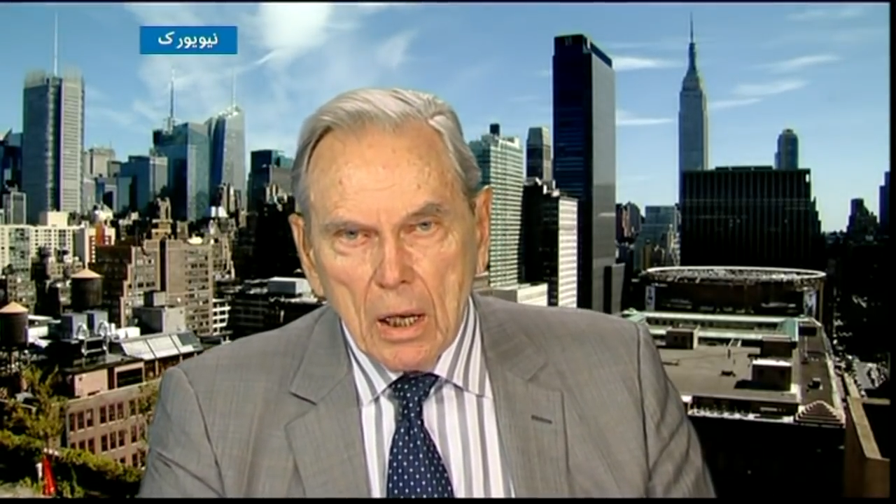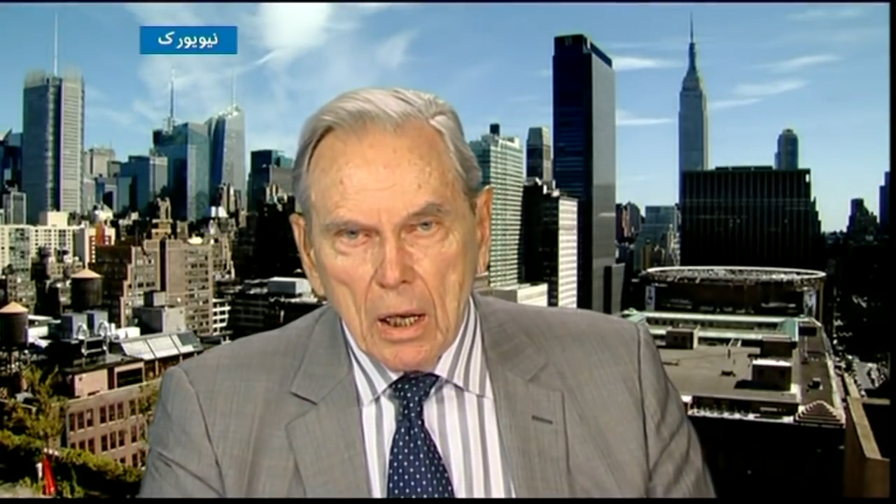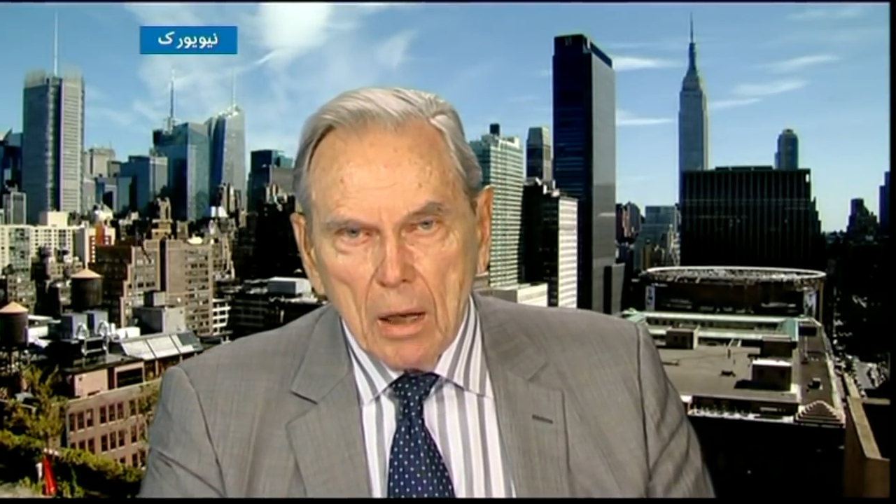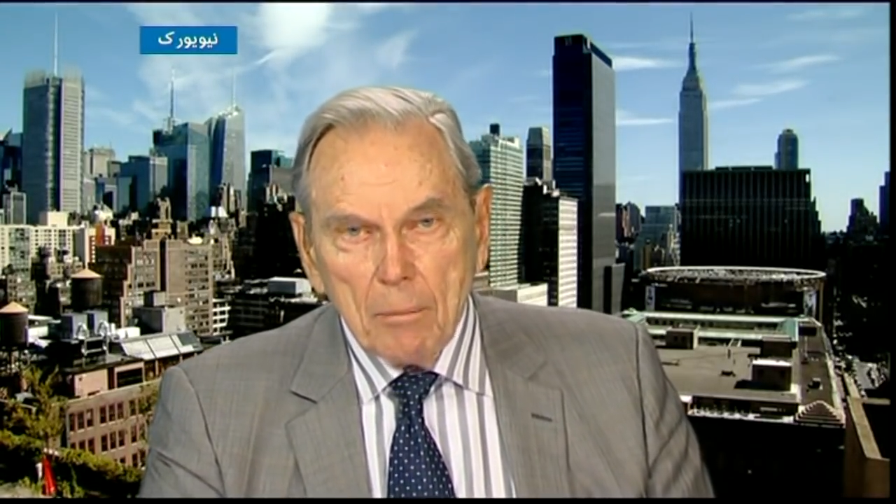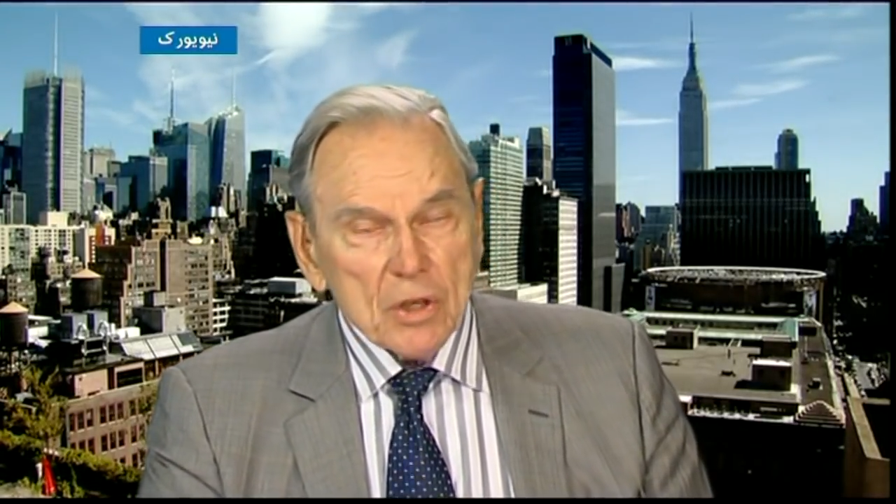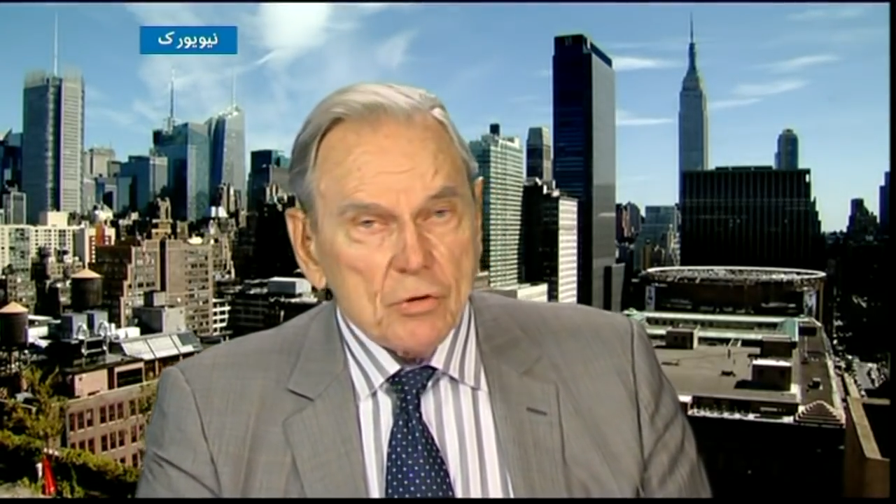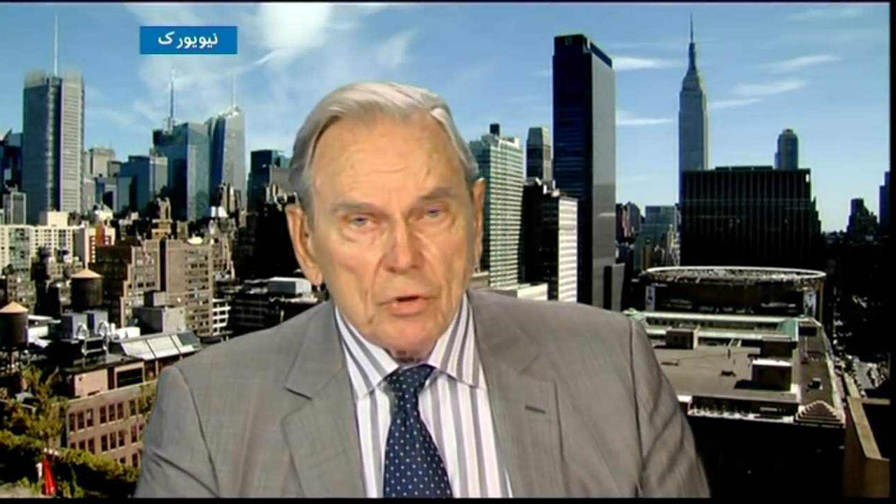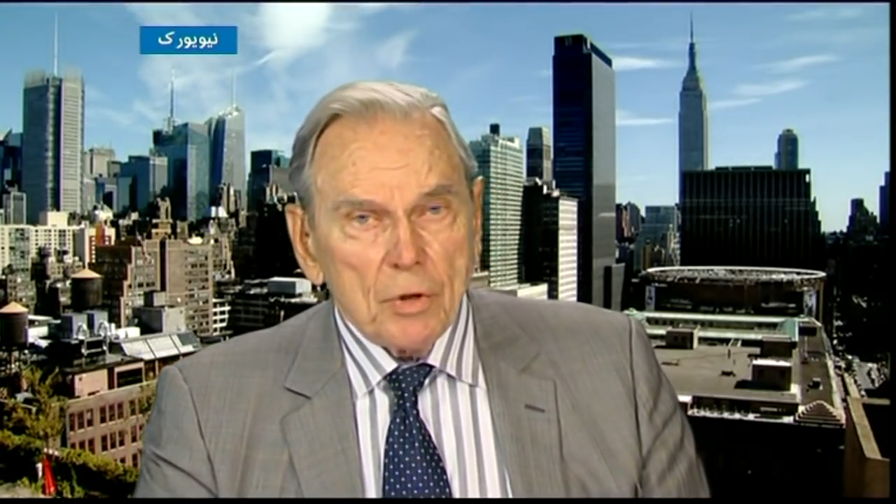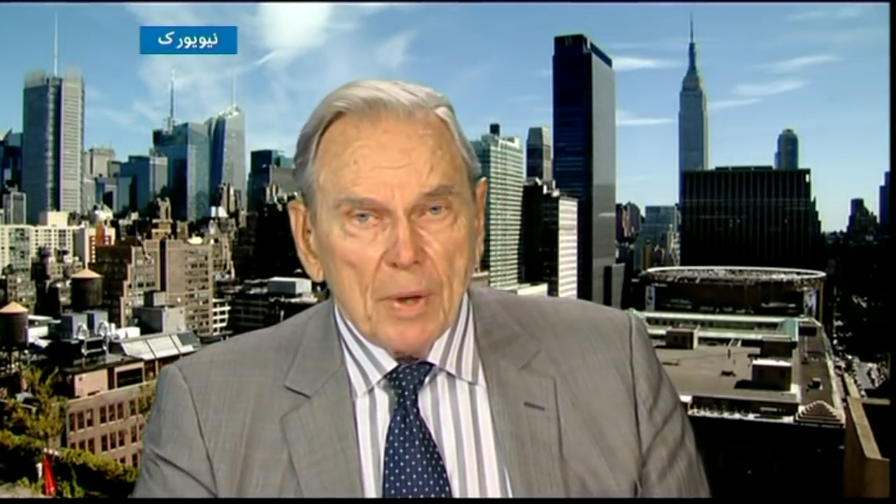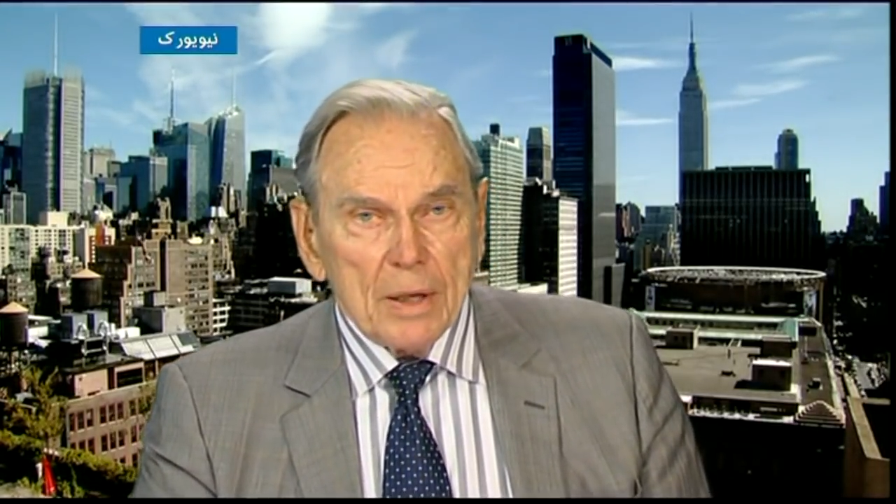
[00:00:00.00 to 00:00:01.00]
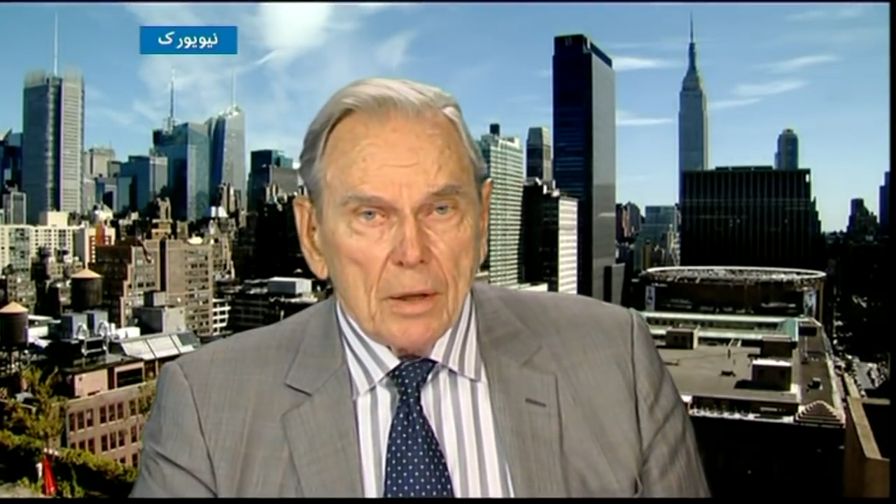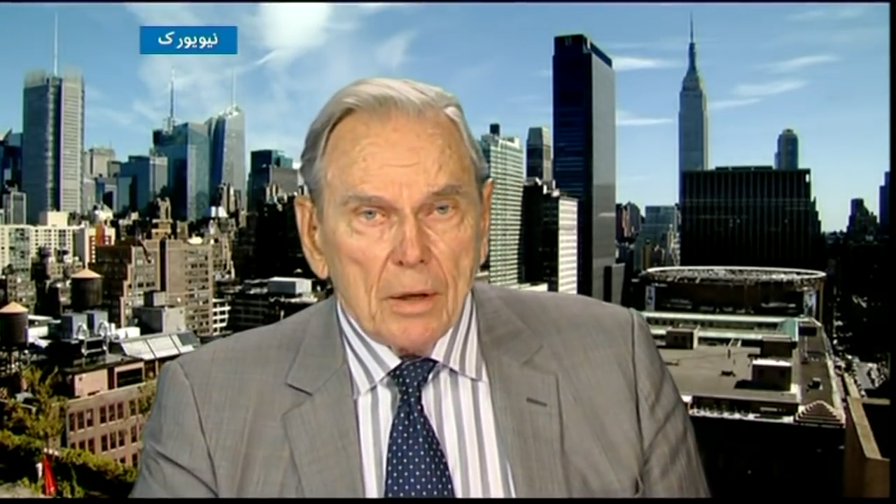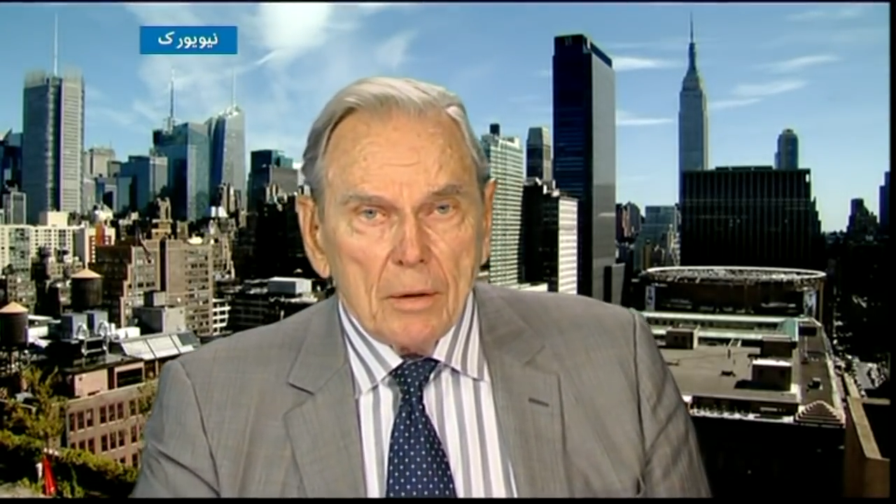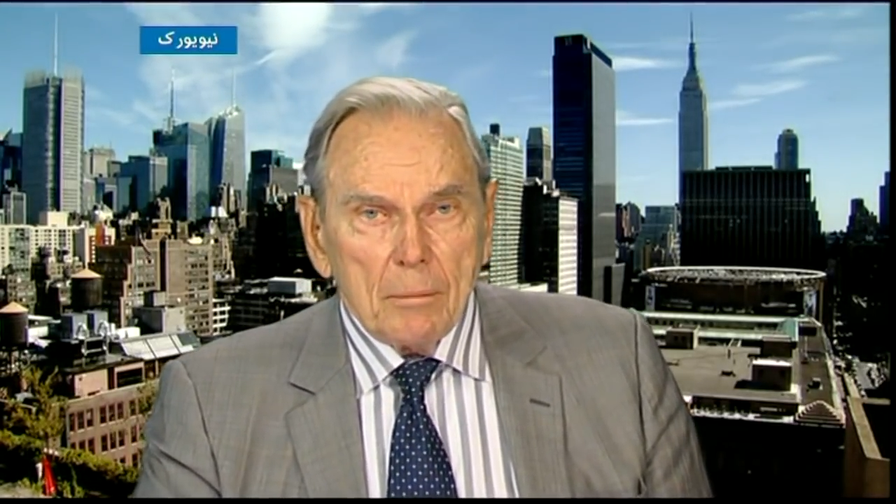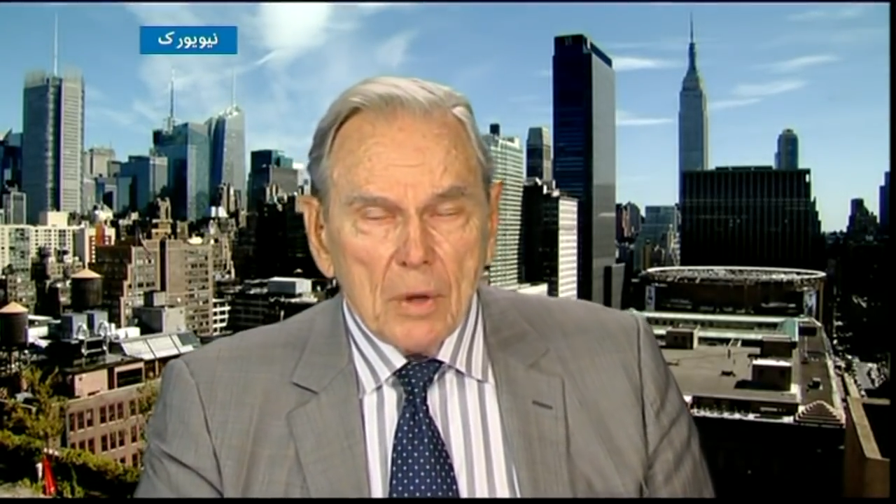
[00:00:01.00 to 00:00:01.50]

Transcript: Uh, much will depend on